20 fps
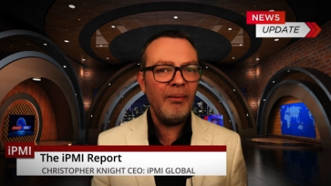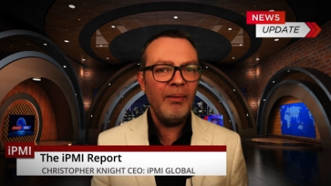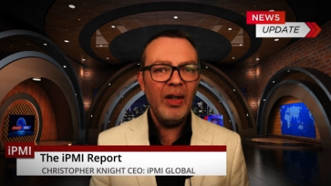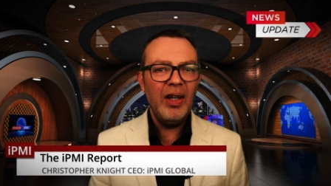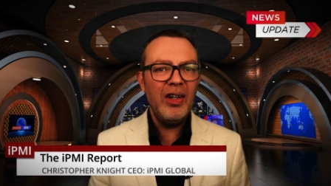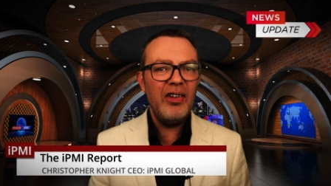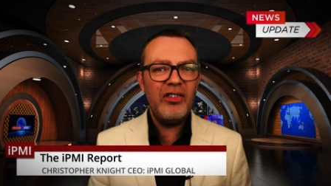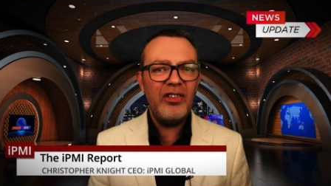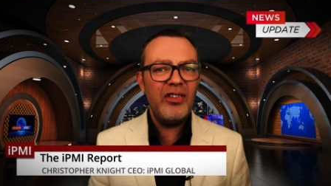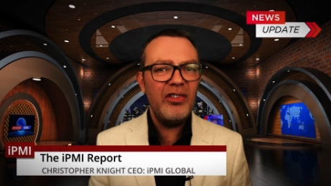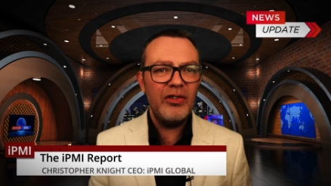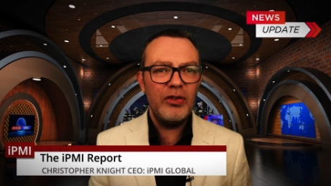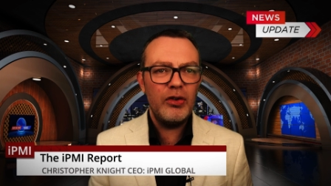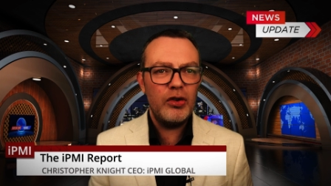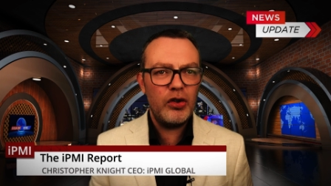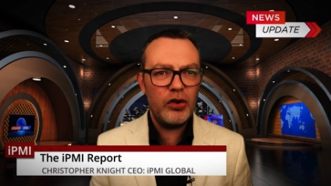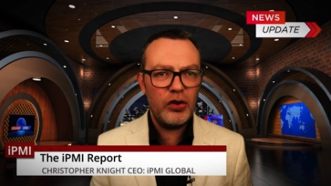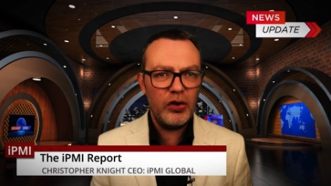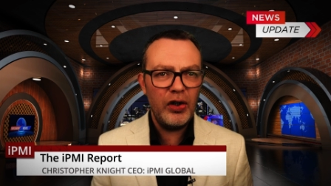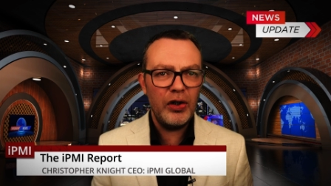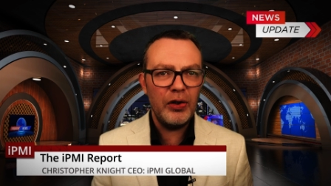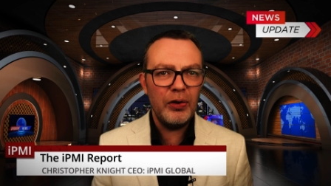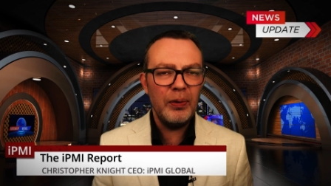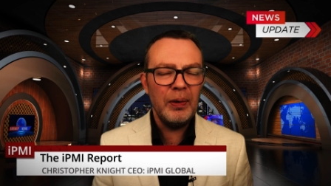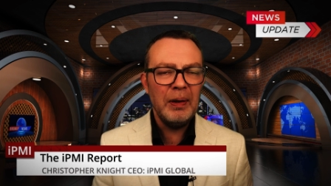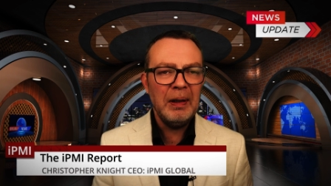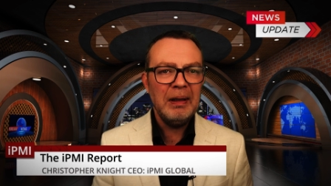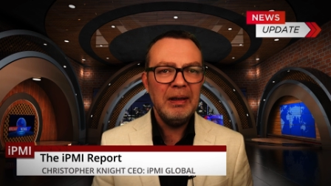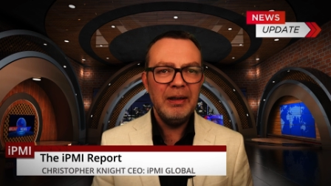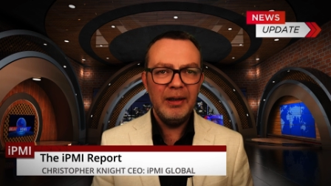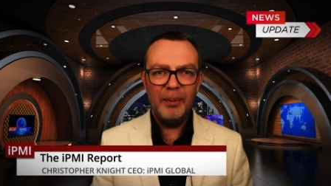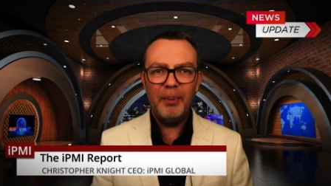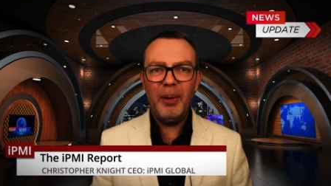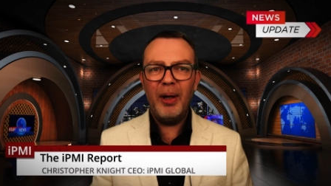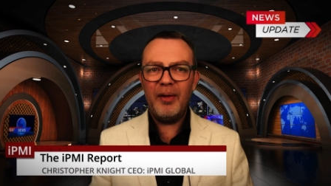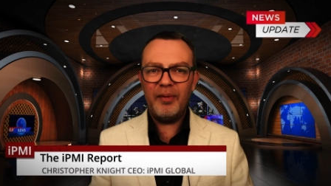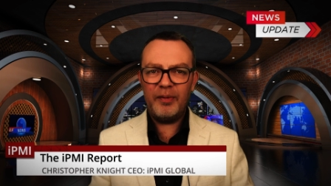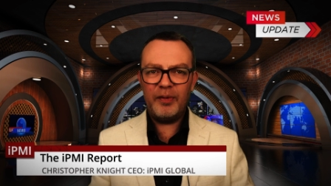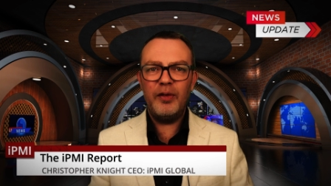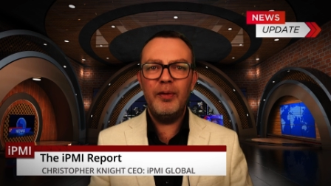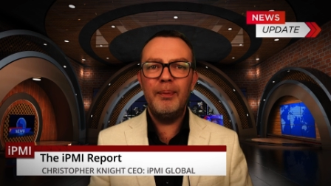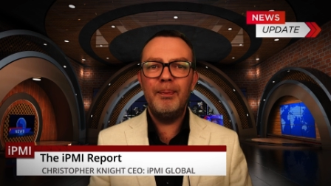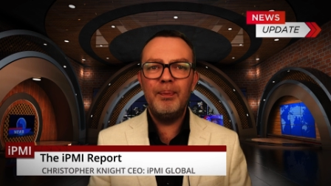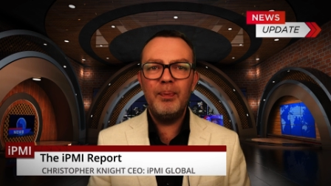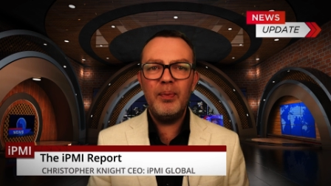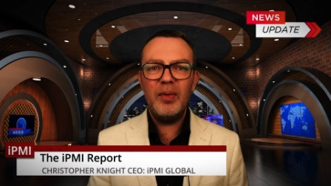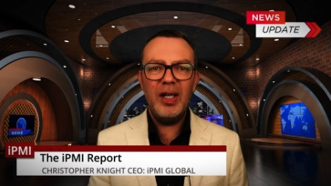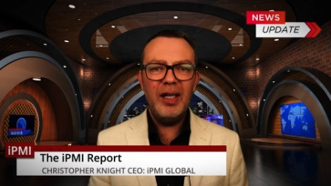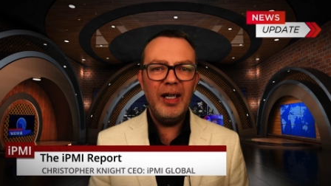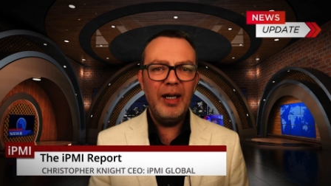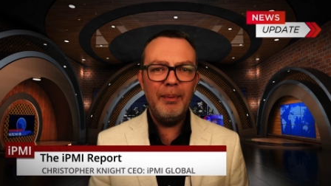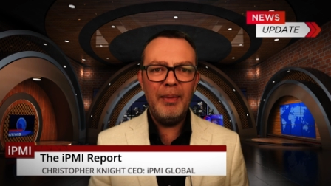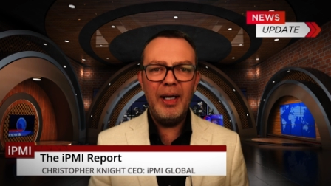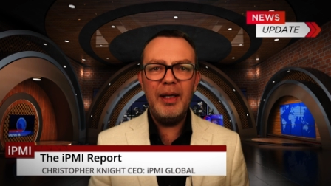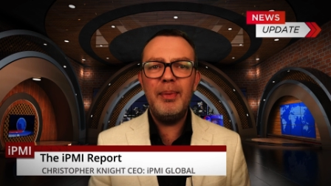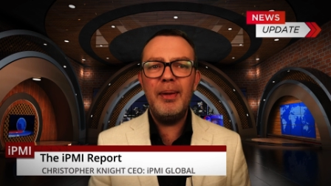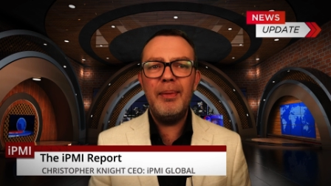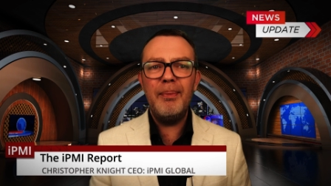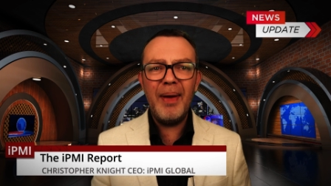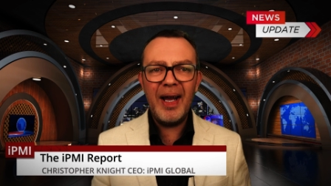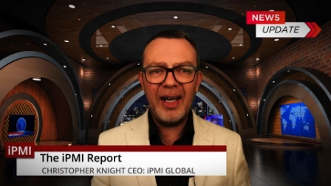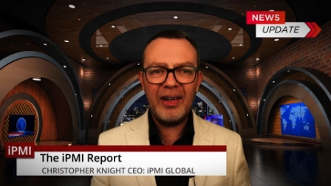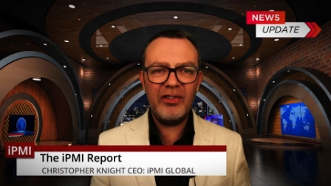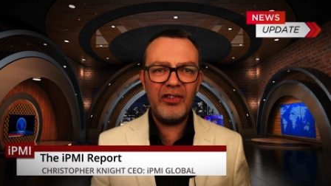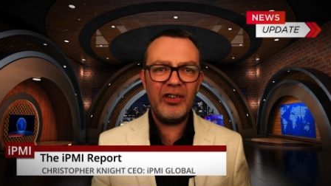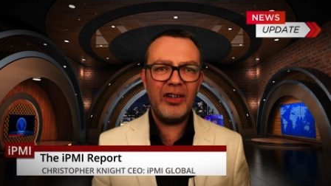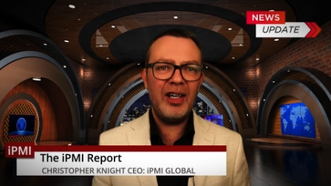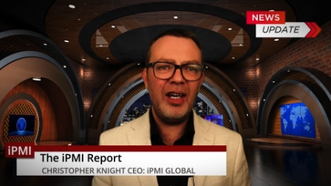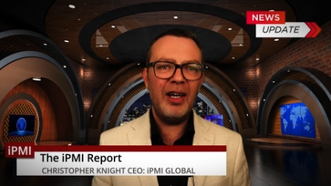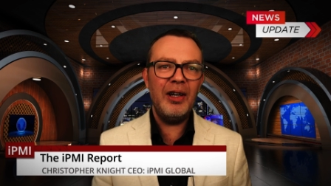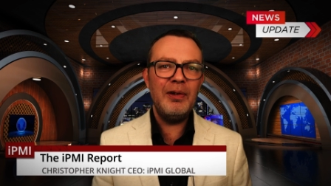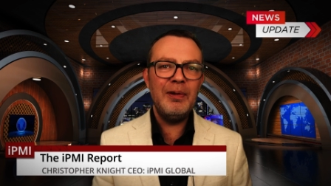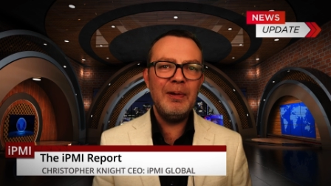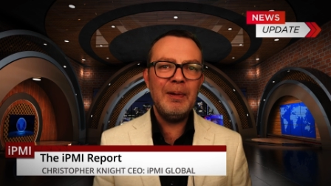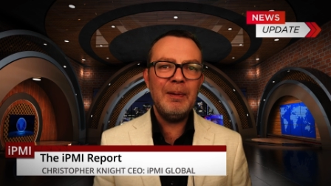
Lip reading: this isn't true, apart from maybe Mexico.